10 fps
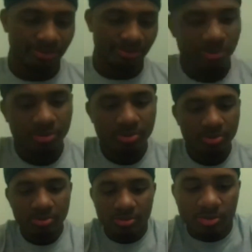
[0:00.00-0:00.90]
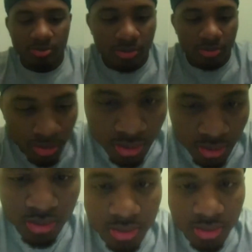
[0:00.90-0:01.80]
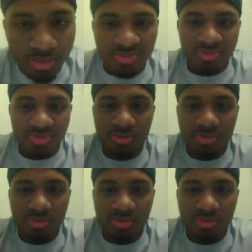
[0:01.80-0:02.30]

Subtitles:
your defense is not all that good. So like